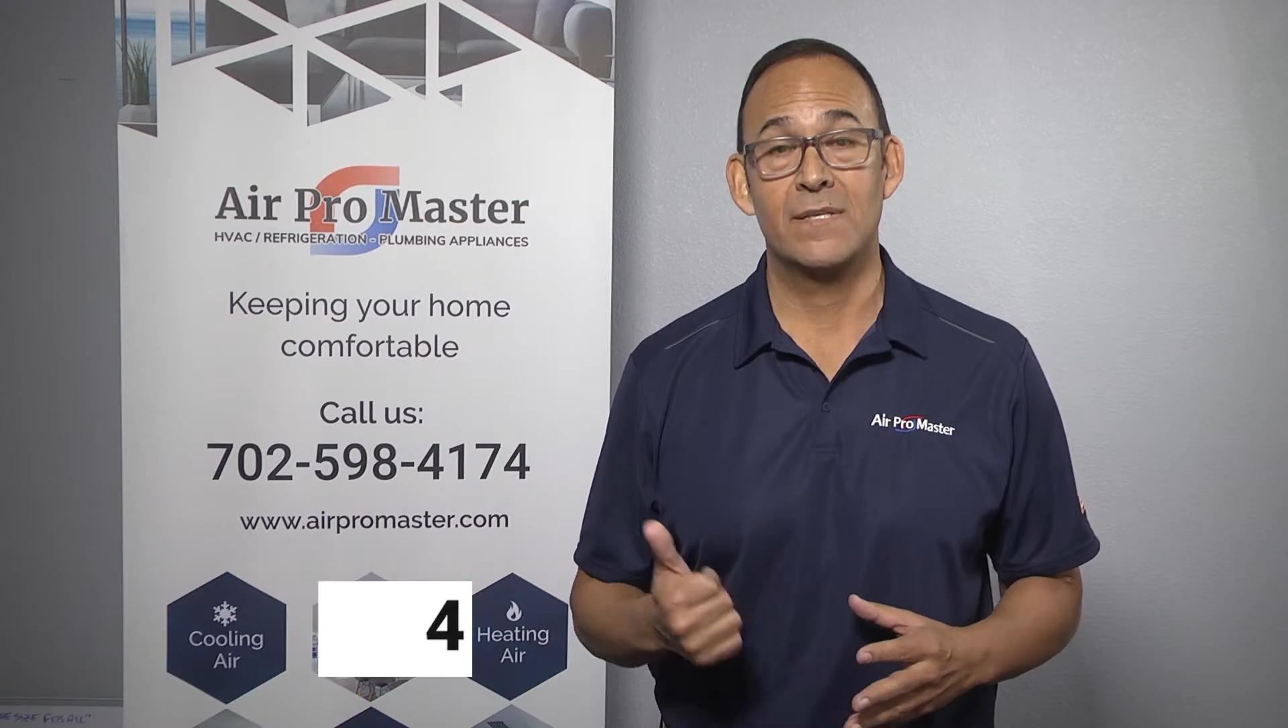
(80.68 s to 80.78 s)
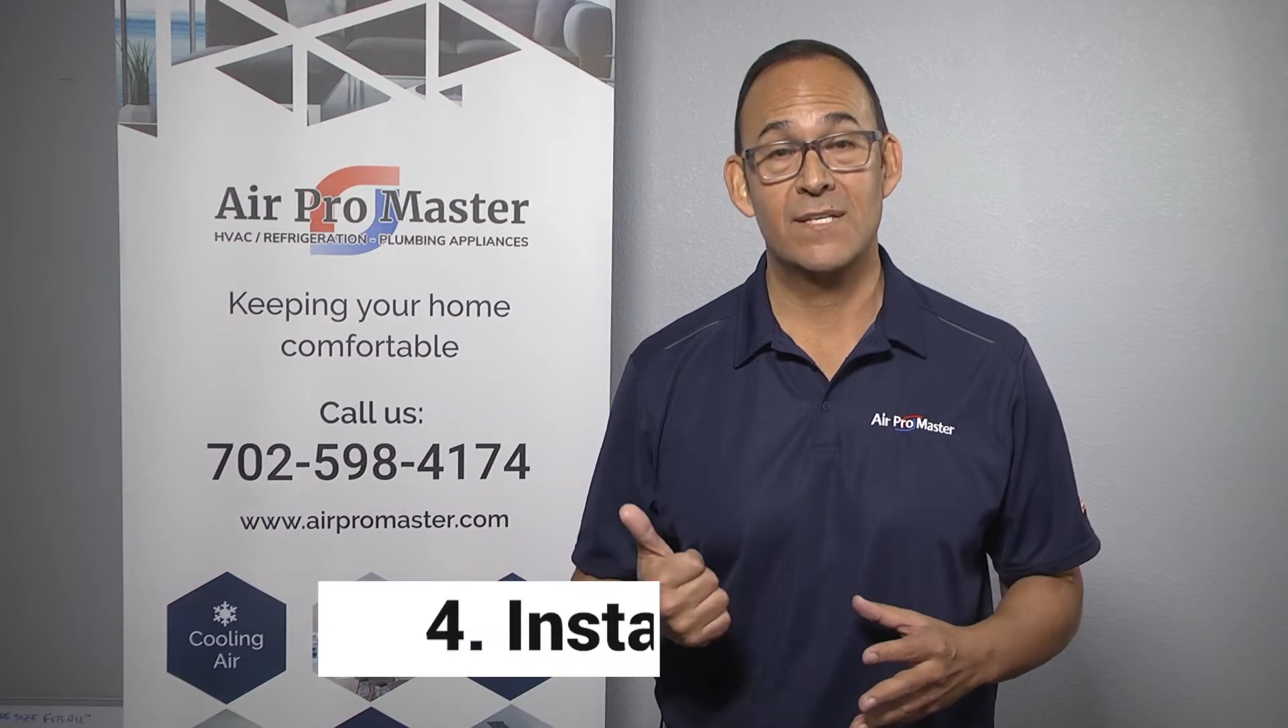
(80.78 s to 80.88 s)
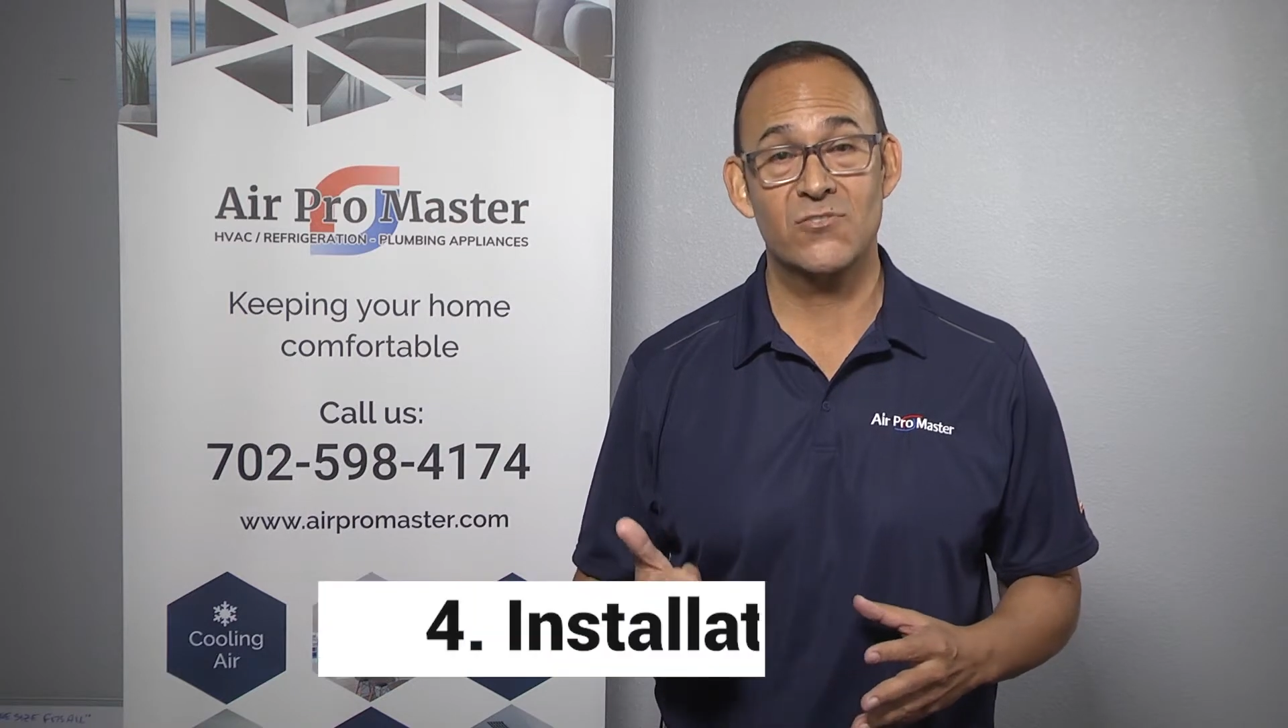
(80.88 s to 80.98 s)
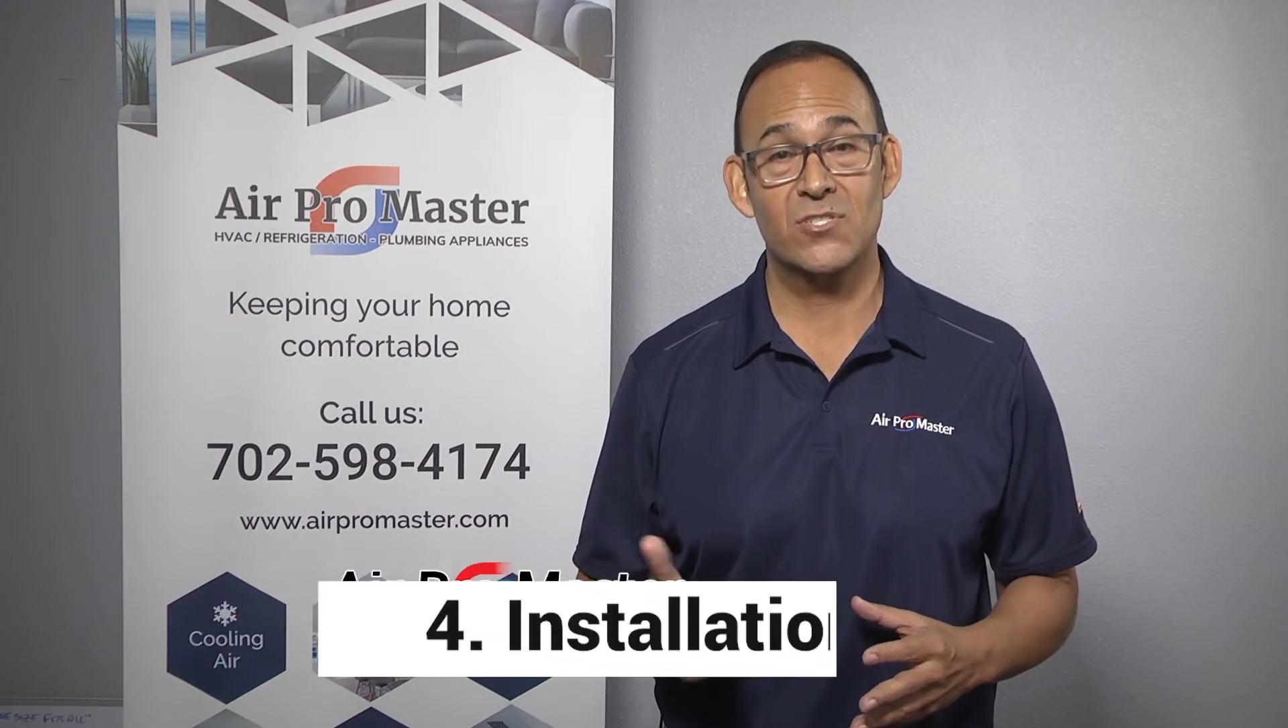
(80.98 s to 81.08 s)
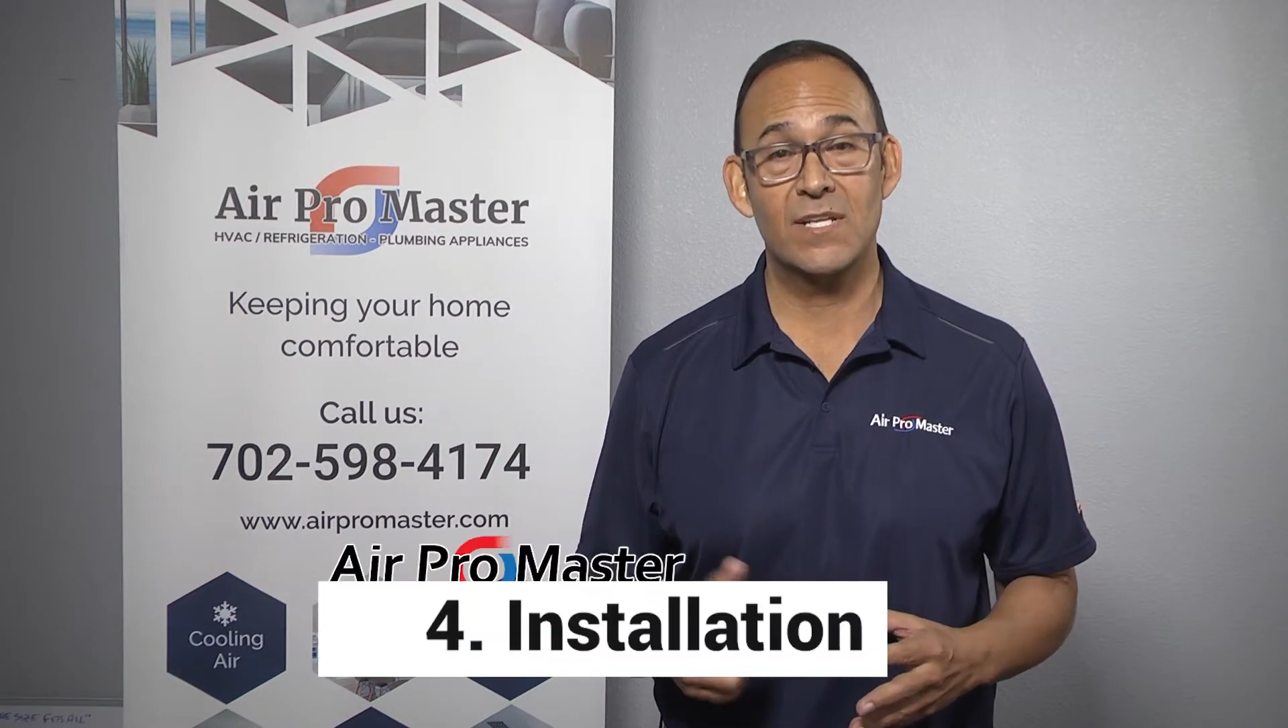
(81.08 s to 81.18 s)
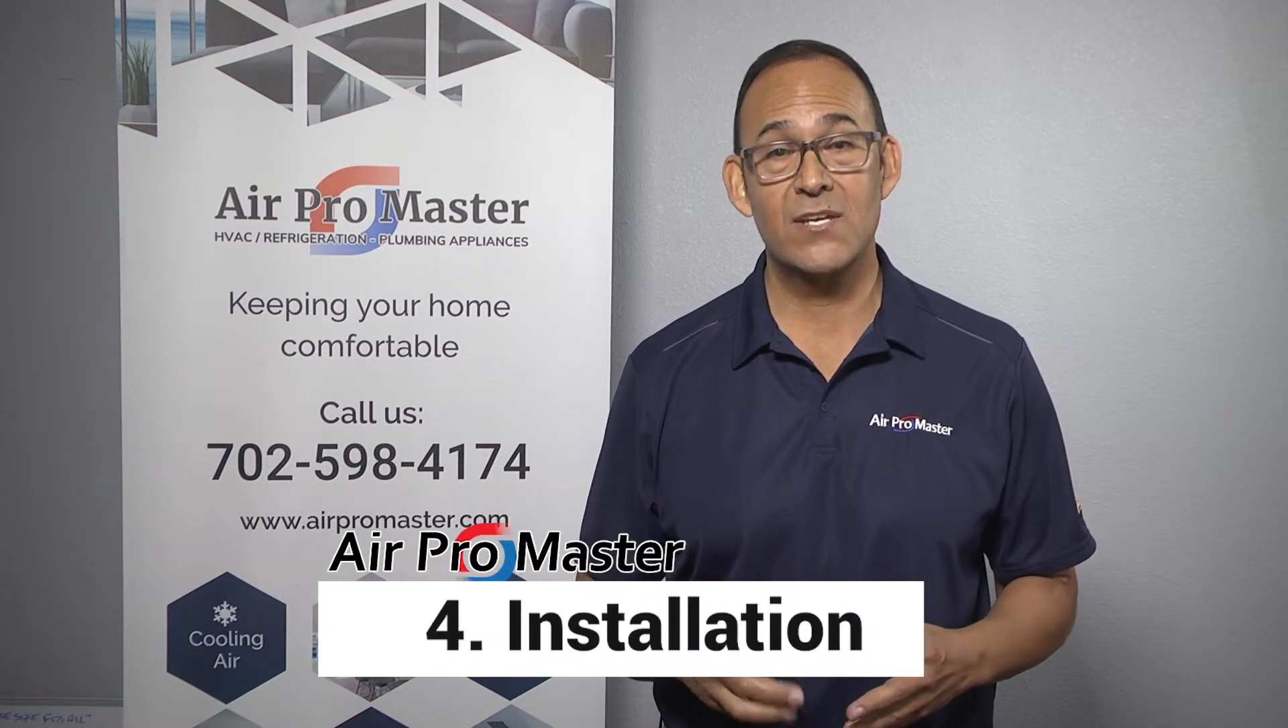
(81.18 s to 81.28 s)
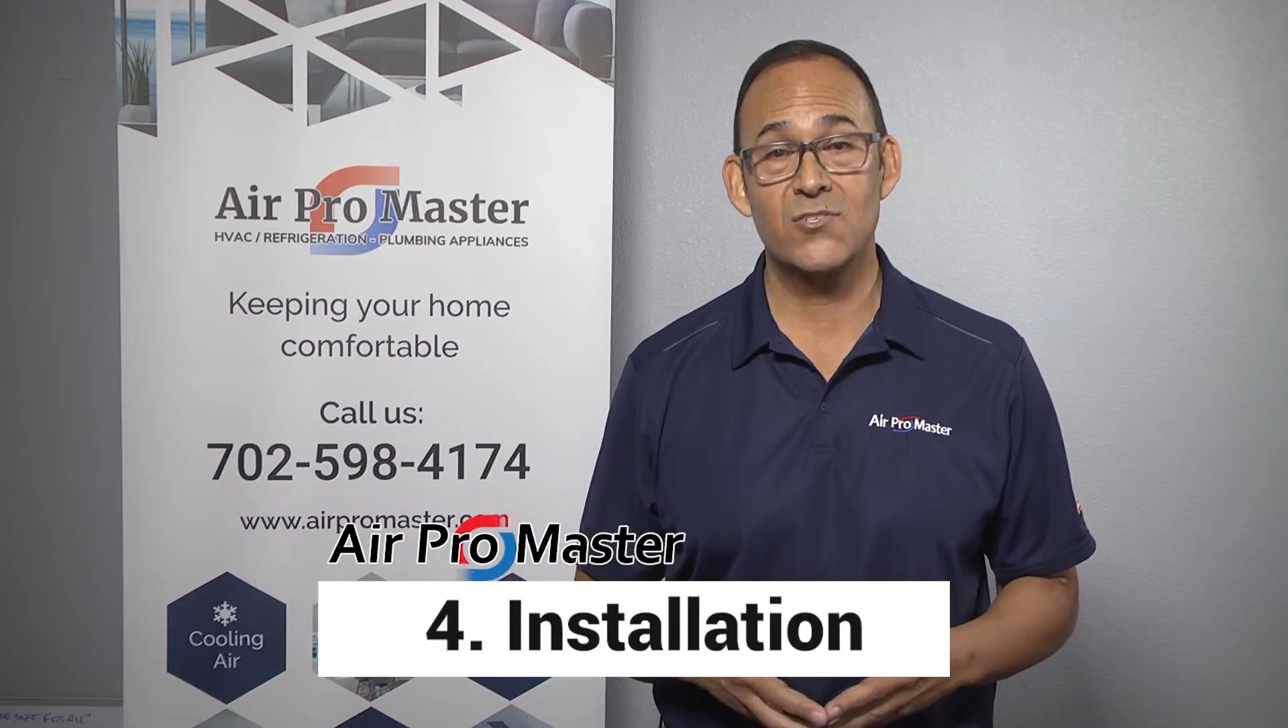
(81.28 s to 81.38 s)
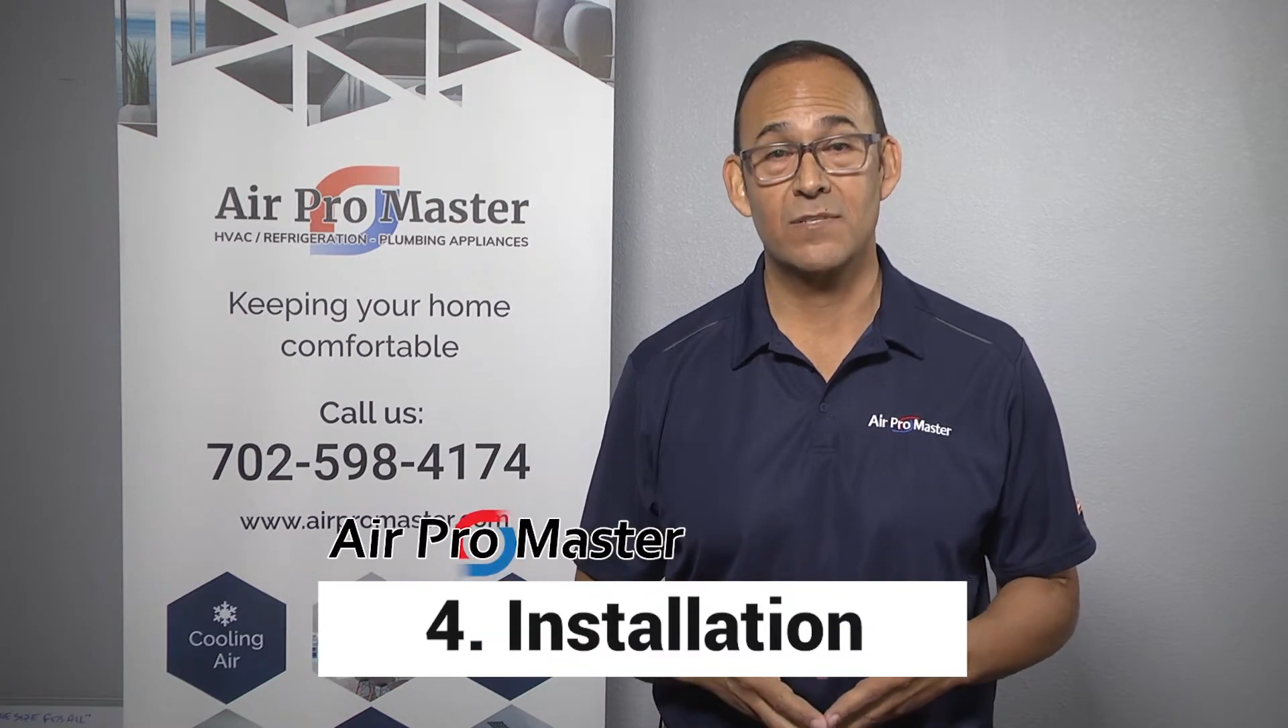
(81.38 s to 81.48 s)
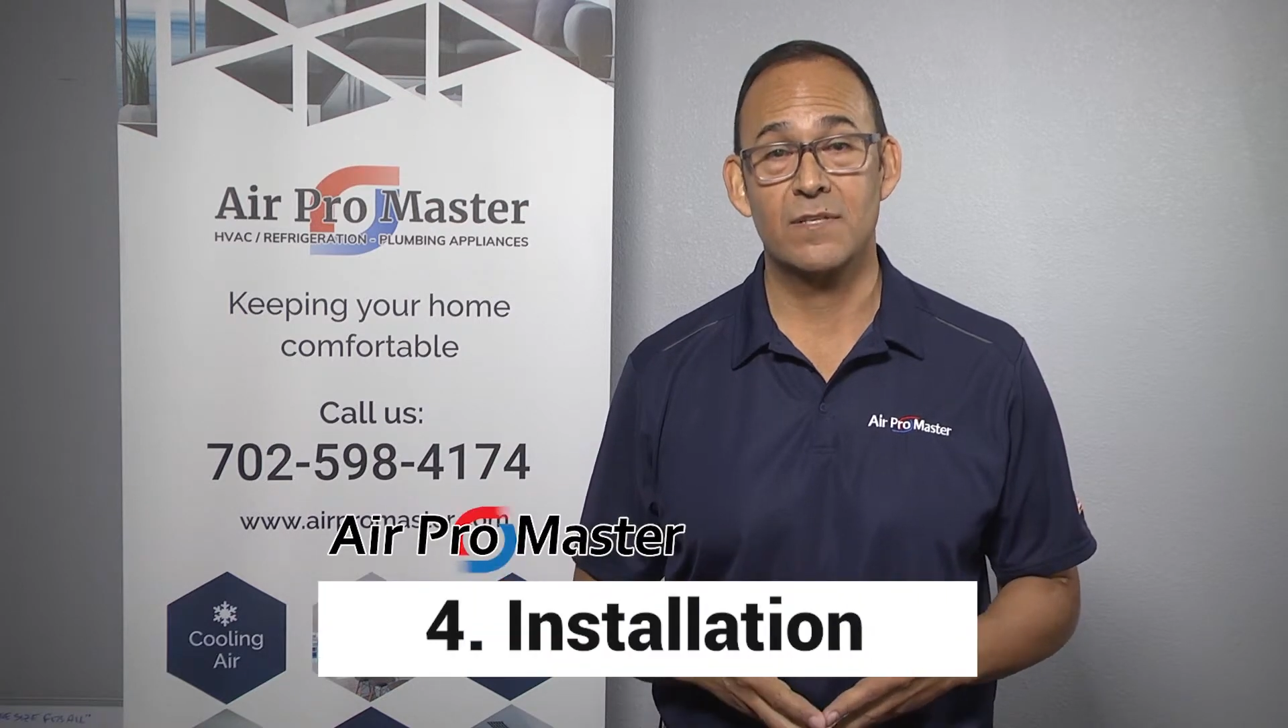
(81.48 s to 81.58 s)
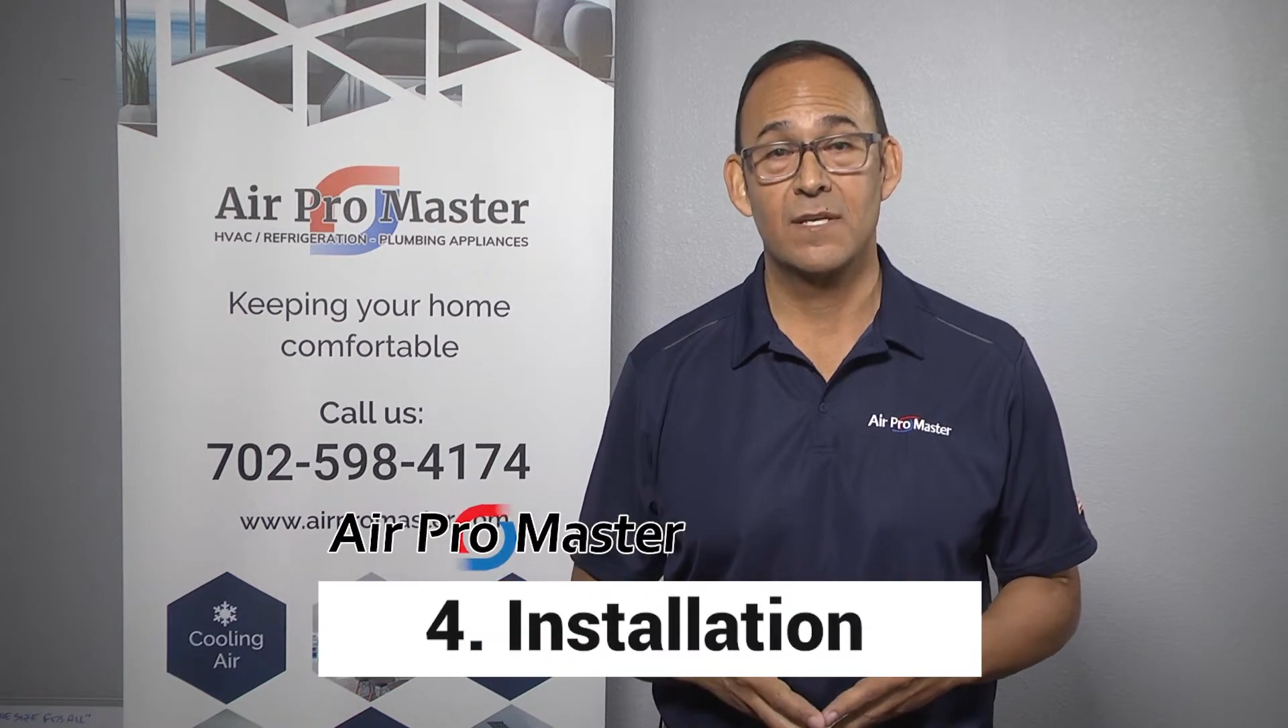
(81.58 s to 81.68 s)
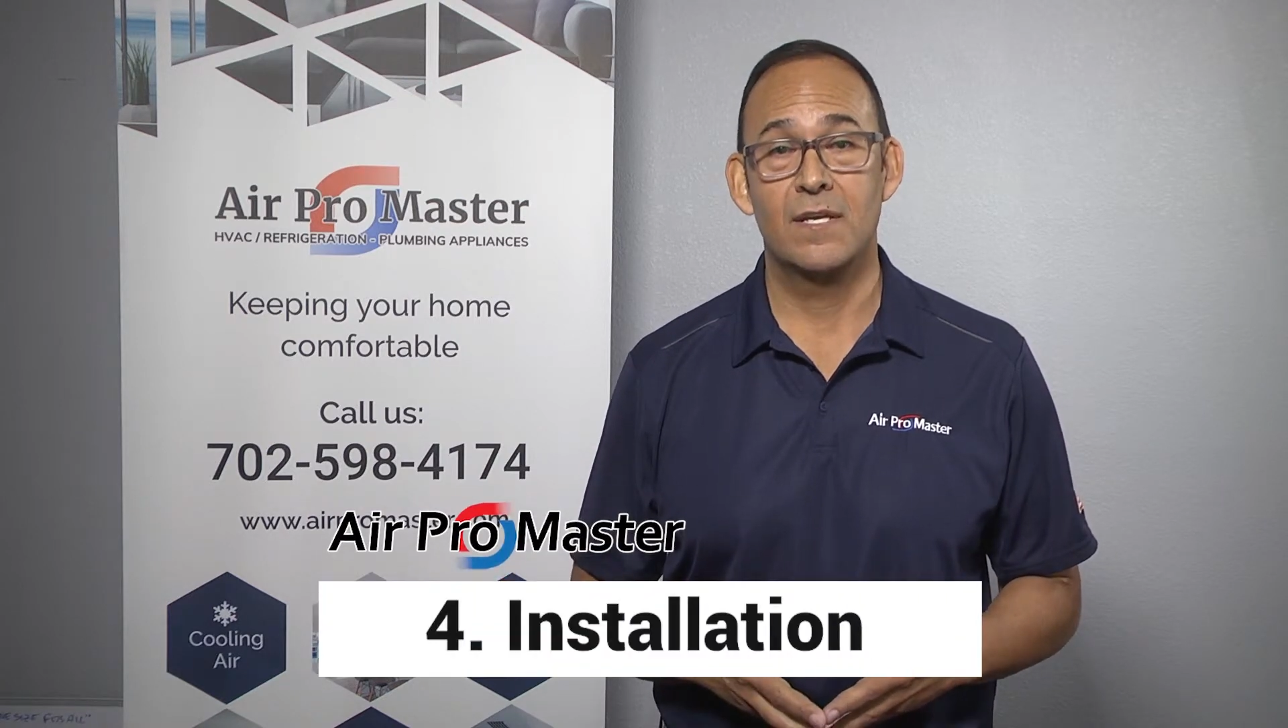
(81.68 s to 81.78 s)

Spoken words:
Installation.